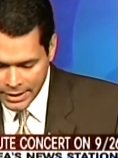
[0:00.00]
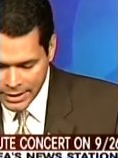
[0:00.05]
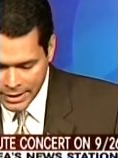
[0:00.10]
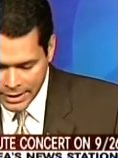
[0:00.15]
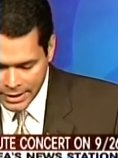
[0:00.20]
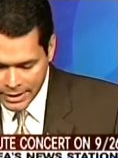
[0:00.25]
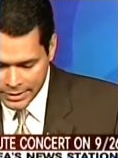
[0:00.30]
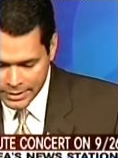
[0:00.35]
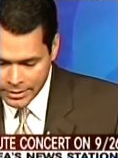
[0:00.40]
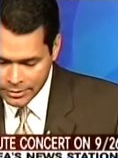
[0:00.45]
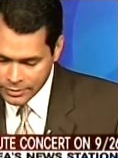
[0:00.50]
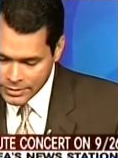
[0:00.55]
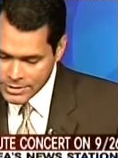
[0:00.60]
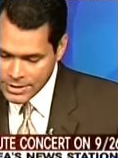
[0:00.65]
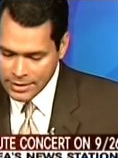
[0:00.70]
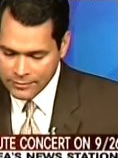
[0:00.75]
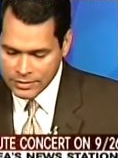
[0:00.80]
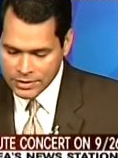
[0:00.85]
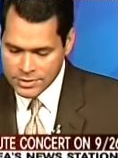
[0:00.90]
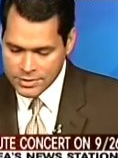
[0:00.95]
Uh, there is
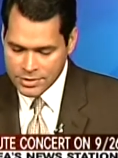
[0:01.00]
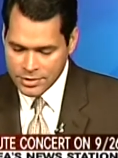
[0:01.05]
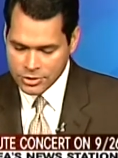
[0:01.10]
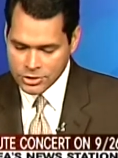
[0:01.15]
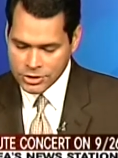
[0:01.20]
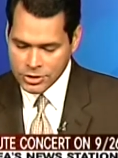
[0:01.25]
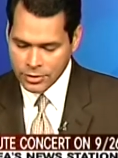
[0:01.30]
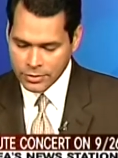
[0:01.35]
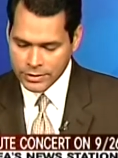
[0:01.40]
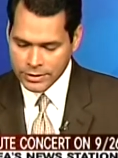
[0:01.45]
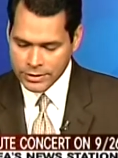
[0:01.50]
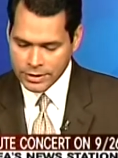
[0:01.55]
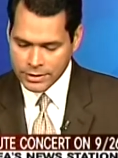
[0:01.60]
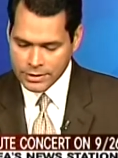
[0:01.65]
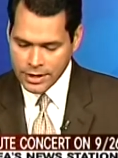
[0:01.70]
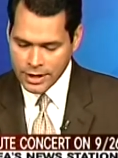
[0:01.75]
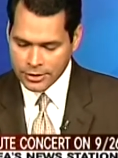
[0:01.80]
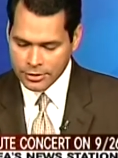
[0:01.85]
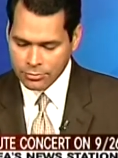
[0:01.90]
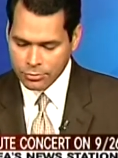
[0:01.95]
evidence there showing that
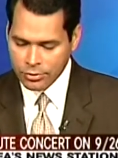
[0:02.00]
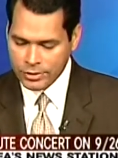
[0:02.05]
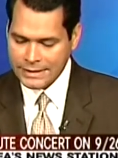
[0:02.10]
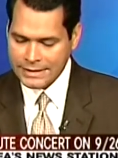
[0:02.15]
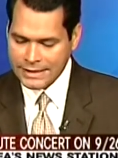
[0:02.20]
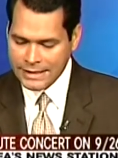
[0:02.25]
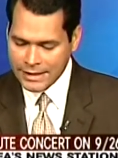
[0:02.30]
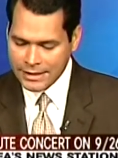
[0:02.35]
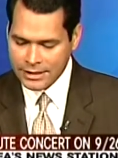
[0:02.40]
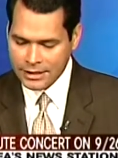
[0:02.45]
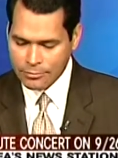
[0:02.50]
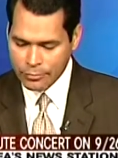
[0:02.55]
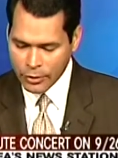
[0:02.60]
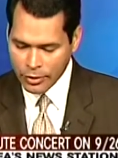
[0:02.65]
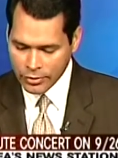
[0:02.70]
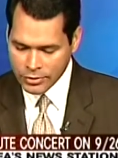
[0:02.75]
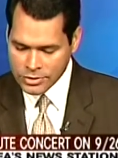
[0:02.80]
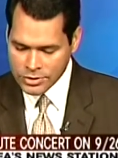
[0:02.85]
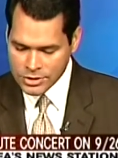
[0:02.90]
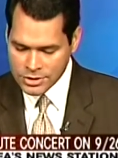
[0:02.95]
Dr. Murray legally
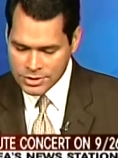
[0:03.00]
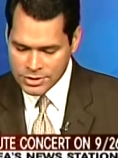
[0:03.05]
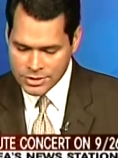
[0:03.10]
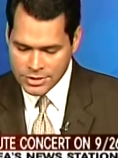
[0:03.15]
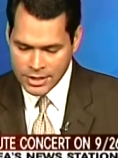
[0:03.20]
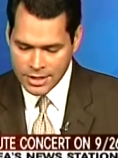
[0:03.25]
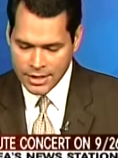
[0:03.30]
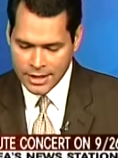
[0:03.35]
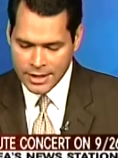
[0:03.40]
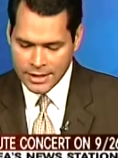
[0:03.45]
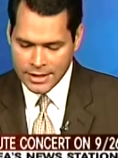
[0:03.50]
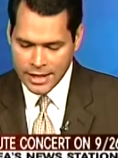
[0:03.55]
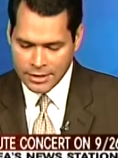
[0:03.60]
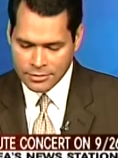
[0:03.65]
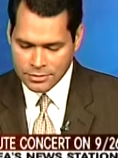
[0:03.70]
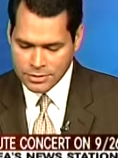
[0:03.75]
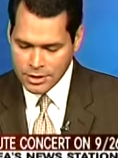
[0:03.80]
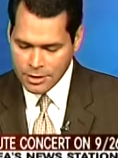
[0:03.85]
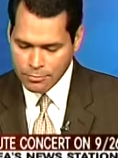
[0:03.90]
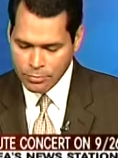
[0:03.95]
purchased
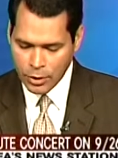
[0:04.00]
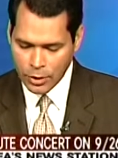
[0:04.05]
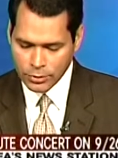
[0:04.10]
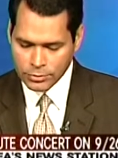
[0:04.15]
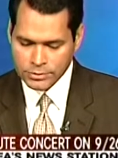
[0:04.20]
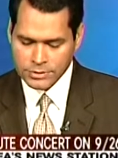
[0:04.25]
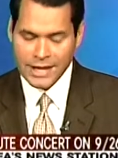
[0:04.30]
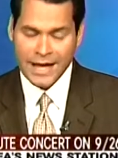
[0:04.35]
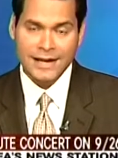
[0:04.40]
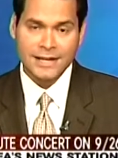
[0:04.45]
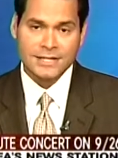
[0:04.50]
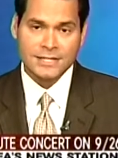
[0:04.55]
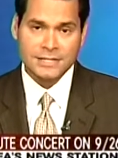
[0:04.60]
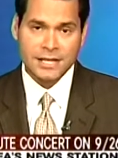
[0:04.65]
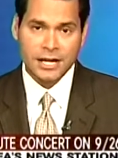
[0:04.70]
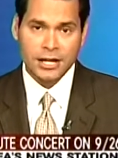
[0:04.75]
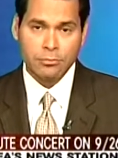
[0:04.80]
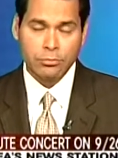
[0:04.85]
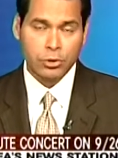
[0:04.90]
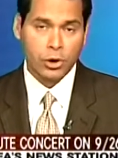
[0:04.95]
that uh, potent
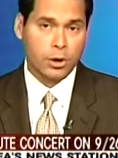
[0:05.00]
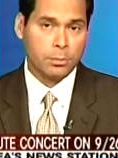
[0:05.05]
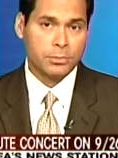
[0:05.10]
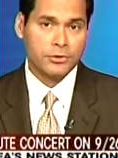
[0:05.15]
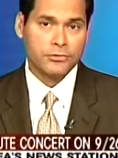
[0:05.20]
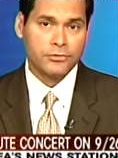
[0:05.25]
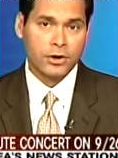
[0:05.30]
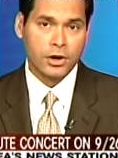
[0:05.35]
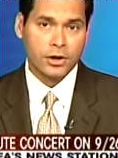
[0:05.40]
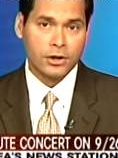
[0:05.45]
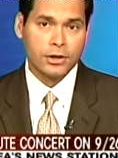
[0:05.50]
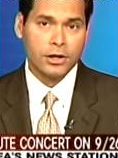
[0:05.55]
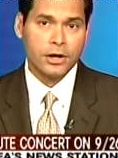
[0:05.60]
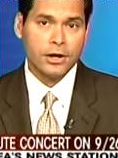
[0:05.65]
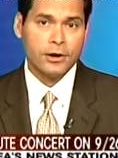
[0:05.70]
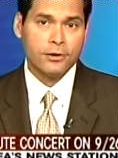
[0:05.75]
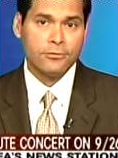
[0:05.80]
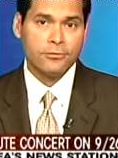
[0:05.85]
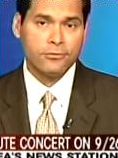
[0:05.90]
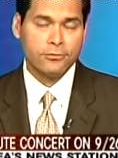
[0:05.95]
anesthetic propofol
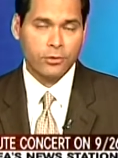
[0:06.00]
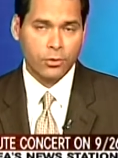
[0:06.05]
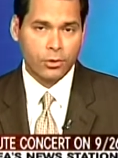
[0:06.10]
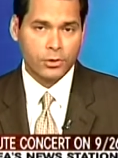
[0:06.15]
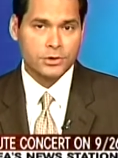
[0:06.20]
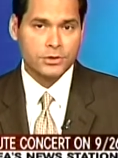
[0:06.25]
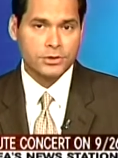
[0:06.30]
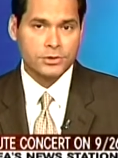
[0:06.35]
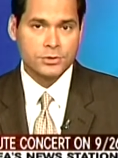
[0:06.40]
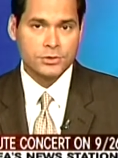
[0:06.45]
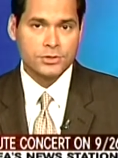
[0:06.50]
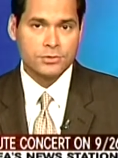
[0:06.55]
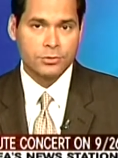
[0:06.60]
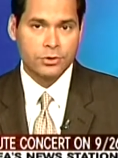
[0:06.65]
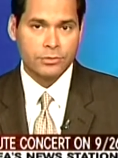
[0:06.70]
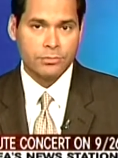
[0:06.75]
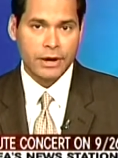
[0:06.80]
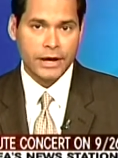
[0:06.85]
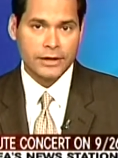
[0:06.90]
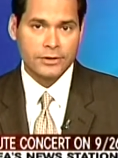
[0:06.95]
for use
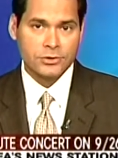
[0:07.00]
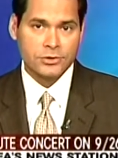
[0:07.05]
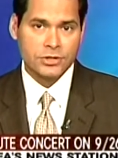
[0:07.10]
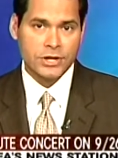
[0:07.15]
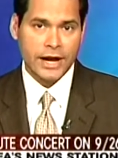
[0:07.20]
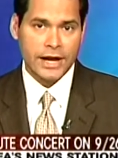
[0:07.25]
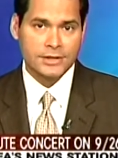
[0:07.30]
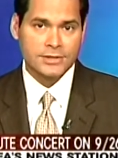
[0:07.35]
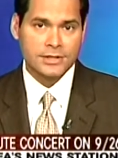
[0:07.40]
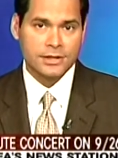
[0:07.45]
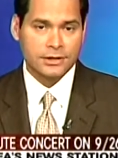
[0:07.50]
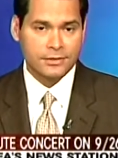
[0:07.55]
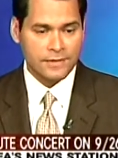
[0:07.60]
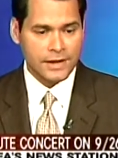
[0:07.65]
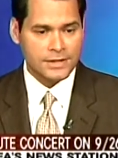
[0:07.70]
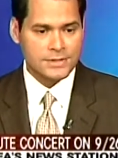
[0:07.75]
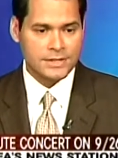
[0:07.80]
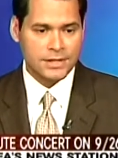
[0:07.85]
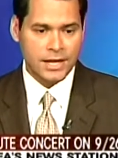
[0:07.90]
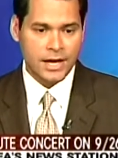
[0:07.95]
with Michael Jackson. If
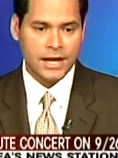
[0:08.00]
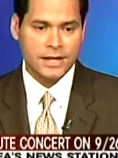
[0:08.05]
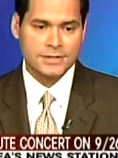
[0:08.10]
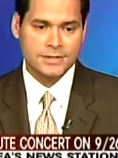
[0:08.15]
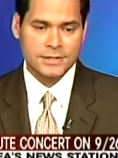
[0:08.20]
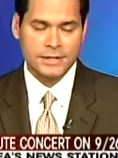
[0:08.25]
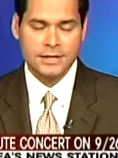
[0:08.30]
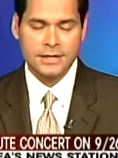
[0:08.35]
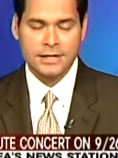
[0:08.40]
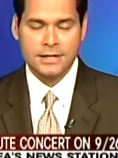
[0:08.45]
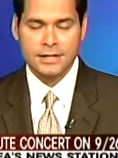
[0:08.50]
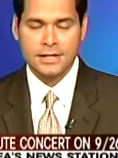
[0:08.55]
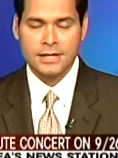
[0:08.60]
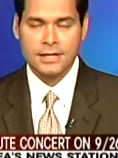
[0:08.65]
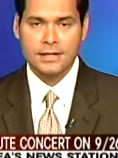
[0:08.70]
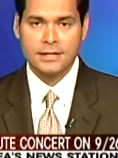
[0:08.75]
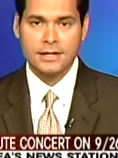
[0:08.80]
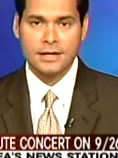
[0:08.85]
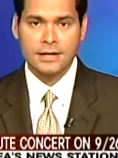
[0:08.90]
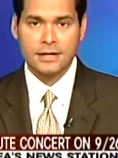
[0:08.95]
that's the case, then he
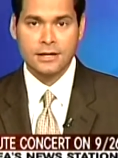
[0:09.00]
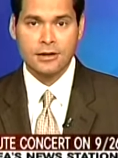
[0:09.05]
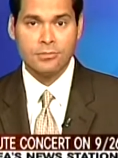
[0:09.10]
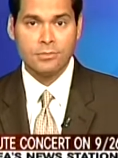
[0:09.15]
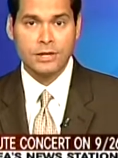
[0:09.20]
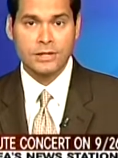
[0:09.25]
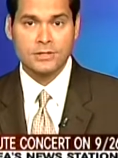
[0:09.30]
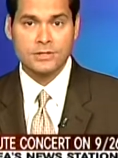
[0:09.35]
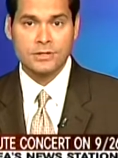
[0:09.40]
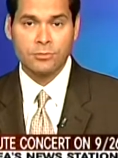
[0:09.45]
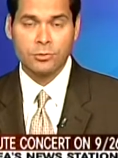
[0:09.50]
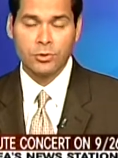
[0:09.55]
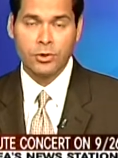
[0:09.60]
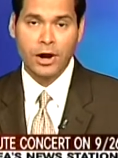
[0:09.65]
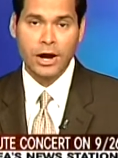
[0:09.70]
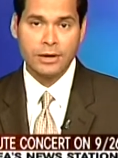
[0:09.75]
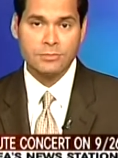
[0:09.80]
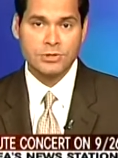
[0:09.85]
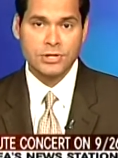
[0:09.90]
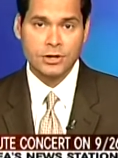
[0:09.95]
did uh, commit some
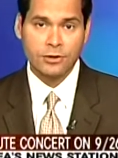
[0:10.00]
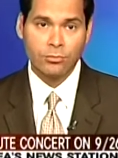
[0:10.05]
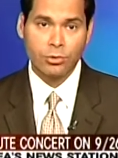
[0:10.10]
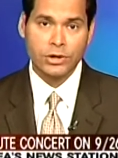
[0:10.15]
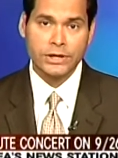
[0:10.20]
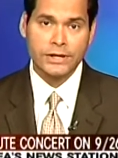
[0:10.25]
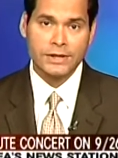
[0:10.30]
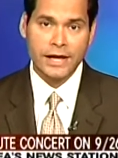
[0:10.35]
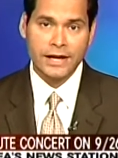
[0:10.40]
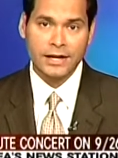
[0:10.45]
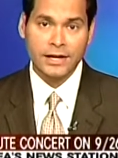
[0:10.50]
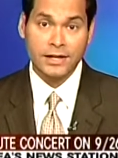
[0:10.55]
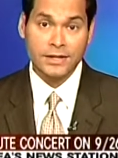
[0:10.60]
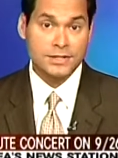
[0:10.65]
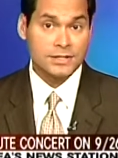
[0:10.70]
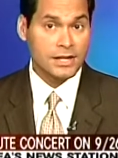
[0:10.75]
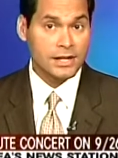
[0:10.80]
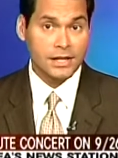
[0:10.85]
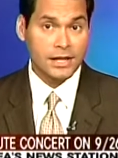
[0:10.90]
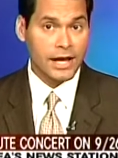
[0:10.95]
crimes here, bringing that into the
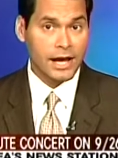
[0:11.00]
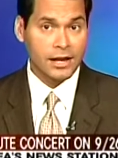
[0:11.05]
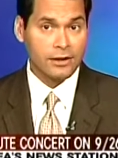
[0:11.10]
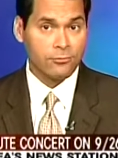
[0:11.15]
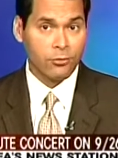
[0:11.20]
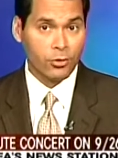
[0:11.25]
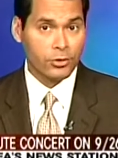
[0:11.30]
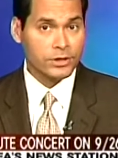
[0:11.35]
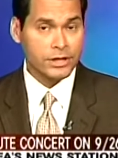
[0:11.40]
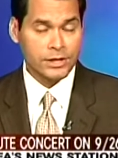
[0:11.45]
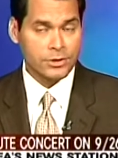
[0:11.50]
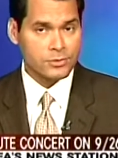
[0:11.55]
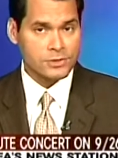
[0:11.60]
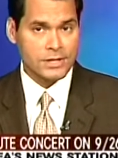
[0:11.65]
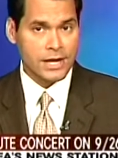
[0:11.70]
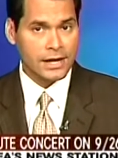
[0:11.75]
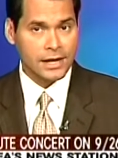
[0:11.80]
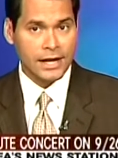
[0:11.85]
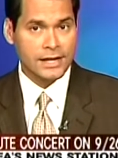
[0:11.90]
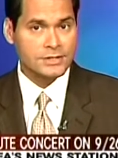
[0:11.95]
state of California. He was
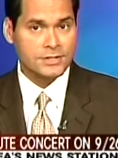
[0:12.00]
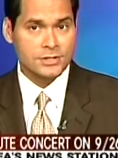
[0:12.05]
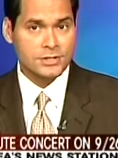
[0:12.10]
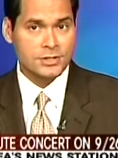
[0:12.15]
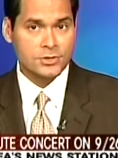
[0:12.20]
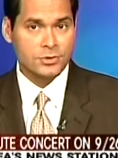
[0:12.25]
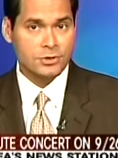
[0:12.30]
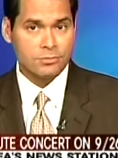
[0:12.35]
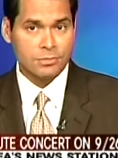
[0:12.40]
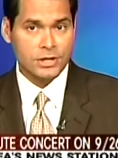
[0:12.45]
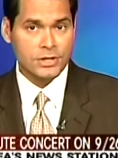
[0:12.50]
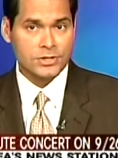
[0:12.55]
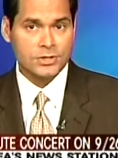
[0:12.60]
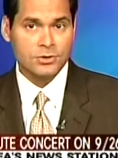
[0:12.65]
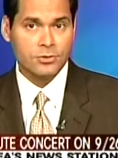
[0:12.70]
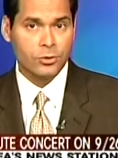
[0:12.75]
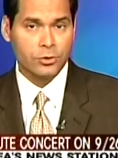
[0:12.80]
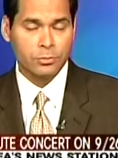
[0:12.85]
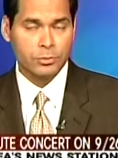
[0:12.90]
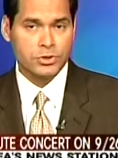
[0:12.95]
not licensed to
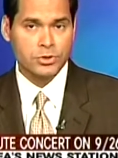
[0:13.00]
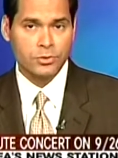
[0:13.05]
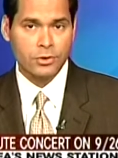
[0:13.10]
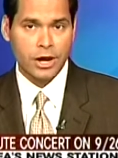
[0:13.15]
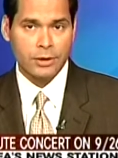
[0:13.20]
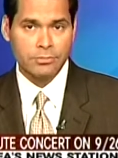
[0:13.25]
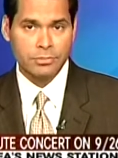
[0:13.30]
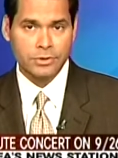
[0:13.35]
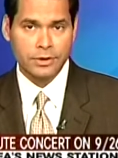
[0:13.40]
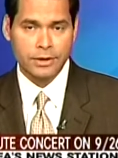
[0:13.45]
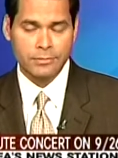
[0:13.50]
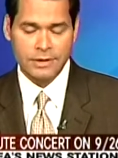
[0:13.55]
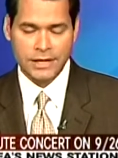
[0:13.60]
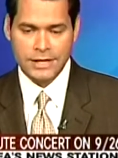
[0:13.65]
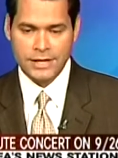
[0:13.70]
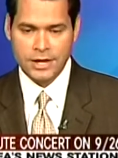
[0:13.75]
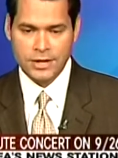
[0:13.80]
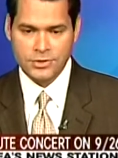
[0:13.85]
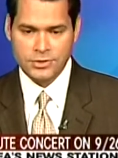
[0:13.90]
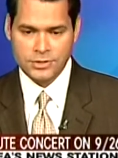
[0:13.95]
administer or prescribe
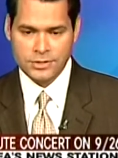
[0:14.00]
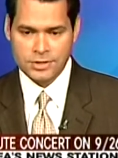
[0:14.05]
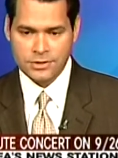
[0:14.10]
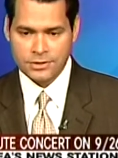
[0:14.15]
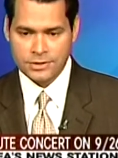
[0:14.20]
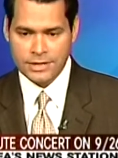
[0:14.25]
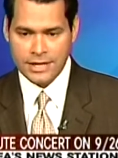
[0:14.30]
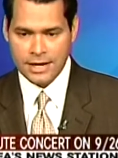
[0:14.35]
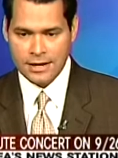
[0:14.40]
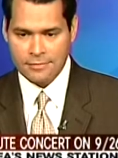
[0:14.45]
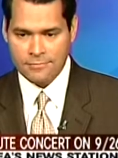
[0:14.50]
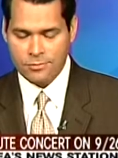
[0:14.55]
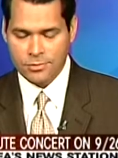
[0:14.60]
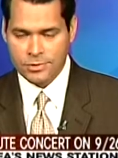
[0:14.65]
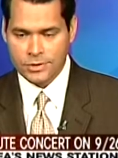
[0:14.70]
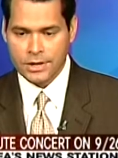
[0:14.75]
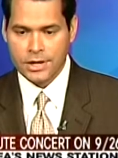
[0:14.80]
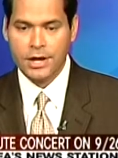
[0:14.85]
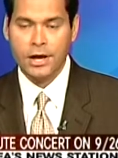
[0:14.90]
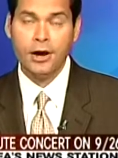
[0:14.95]
medications here in California.